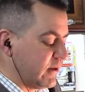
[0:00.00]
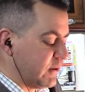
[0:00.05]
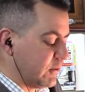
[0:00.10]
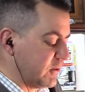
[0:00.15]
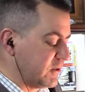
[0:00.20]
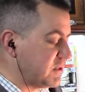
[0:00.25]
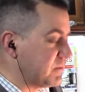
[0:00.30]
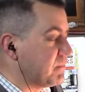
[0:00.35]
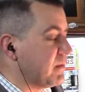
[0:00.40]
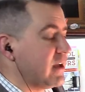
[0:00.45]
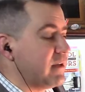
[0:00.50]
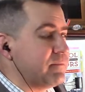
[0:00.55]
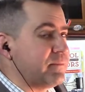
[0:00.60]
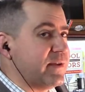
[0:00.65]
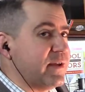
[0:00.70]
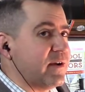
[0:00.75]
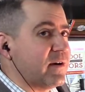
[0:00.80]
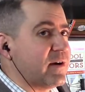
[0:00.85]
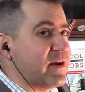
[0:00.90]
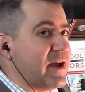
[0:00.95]
which might
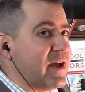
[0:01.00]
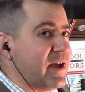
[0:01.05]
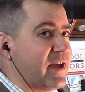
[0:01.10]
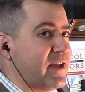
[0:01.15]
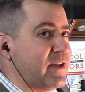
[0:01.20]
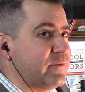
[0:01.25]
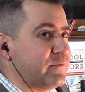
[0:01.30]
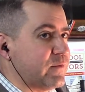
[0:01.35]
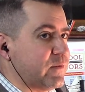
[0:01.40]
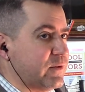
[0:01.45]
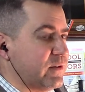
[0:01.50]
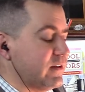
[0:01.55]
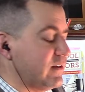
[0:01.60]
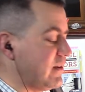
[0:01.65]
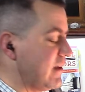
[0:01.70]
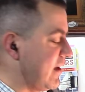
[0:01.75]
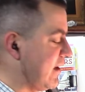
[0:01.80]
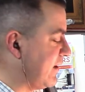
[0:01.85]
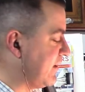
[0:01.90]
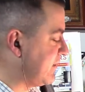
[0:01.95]
be our high for the
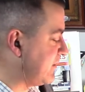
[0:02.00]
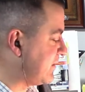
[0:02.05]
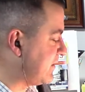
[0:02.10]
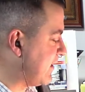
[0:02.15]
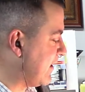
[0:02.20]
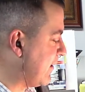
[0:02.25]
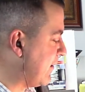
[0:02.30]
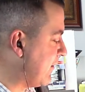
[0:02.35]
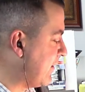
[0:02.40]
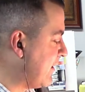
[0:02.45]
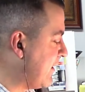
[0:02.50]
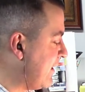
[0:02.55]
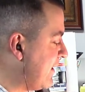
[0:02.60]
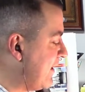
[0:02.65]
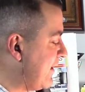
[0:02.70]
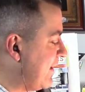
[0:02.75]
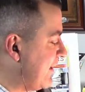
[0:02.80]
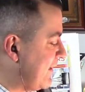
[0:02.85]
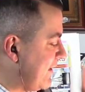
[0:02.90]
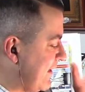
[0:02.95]
day. So
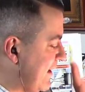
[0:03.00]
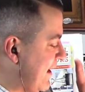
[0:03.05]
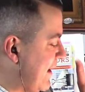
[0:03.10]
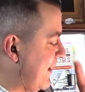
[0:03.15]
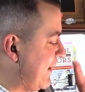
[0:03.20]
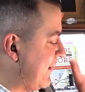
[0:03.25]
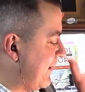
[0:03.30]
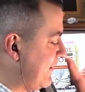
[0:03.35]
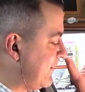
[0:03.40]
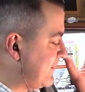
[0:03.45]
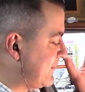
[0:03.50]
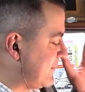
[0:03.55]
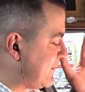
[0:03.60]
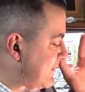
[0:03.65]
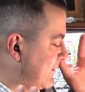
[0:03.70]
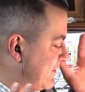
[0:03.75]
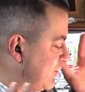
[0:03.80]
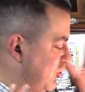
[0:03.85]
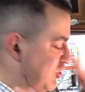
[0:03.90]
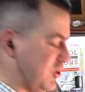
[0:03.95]
yeah, it's
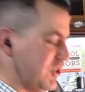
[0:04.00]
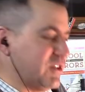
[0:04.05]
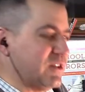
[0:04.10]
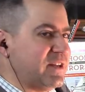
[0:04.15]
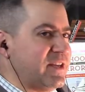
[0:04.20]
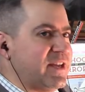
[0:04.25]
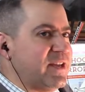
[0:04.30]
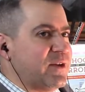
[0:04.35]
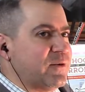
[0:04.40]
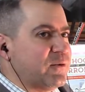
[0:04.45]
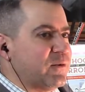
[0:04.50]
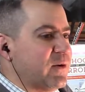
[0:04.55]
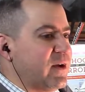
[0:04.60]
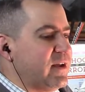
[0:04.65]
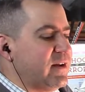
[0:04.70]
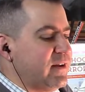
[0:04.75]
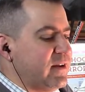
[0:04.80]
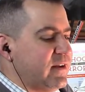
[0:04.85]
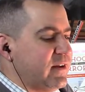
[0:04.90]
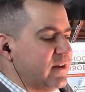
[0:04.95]
chilly
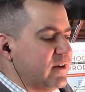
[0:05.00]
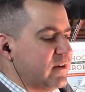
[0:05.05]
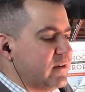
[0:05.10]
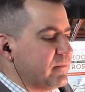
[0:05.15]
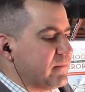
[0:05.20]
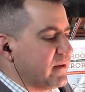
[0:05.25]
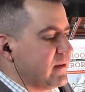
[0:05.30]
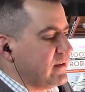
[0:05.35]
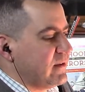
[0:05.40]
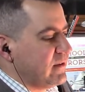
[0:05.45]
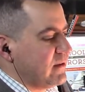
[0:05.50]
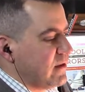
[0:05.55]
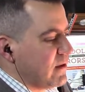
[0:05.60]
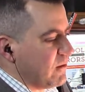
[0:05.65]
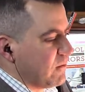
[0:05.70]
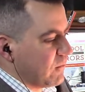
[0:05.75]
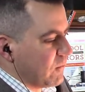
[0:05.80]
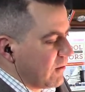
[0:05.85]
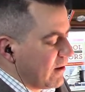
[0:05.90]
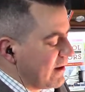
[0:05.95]
right here. But you
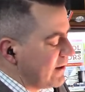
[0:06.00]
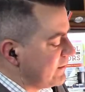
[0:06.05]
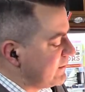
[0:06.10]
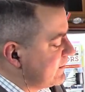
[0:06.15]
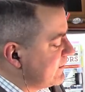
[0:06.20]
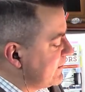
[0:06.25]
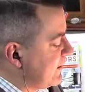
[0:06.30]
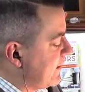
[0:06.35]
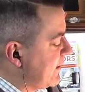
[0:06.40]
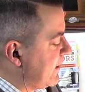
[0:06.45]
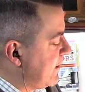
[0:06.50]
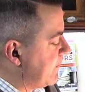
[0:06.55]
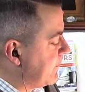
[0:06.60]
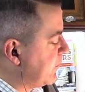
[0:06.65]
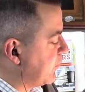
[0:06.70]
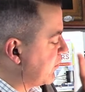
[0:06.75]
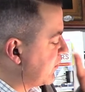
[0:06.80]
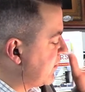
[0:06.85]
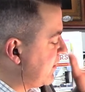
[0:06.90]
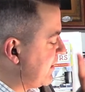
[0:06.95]
know what? Um,
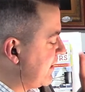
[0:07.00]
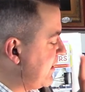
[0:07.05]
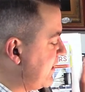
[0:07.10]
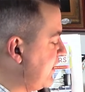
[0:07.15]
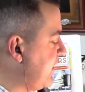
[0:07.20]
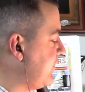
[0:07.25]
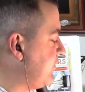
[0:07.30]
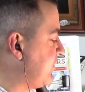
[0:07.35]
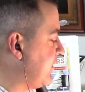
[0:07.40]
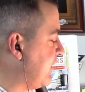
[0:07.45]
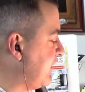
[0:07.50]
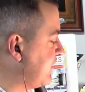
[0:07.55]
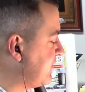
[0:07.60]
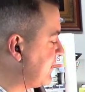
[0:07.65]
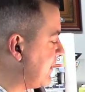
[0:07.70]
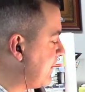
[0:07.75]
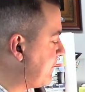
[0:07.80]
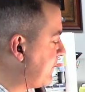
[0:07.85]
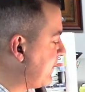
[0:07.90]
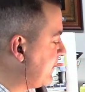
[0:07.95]
we're going to heat things
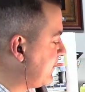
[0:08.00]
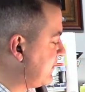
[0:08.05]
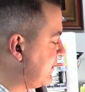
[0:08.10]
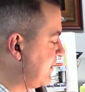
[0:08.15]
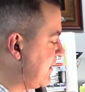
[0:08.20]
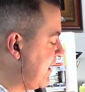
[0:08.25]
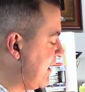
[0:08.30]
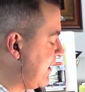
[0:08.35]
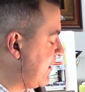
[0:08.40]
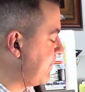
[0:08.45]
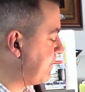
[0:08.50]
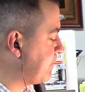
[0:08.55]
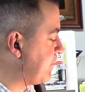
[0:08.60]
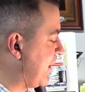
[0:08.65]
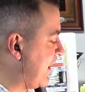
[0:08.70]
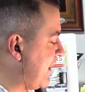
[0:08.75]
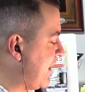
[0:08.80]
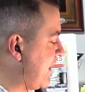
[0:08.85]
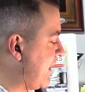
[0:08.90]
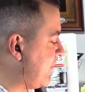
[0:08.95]
up today
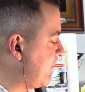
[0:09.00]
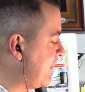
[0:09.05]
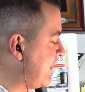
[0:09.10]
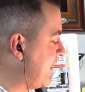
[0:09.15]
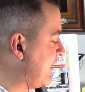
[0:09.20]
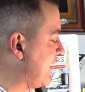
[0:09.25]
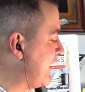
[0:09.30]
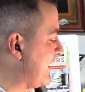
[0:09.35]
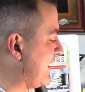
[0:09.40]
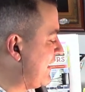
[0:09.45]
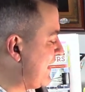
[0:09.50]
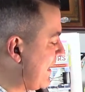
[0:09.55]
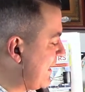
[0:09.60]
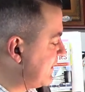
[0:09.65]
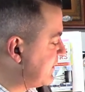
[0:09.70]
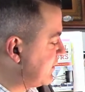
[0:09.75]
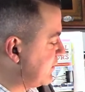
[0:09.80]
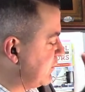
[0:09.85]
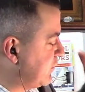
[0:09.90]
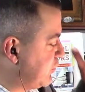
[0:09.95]
by having
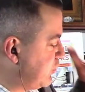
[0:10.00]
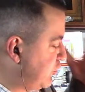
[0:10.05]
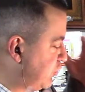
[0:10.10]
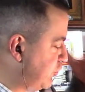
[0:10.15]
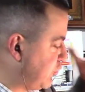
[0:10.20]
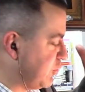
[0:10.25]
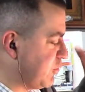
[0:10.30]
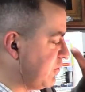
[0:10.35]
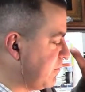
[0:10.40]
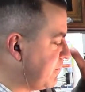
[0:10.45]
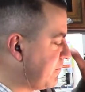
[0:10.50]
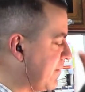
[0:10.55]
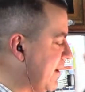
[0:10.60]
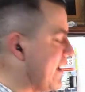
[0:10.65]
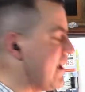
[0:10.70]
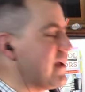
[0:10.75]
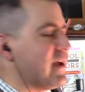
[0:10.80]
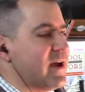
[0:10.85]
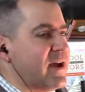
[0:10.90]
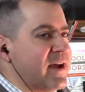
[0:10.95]
guest Drew
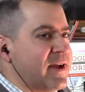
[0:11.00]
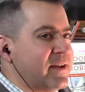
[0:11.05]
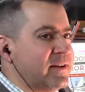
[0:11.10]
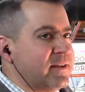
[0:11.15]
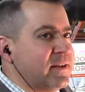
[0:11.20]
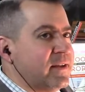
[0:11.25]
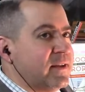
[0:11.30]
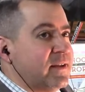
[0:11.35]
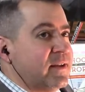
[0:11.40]
Baye on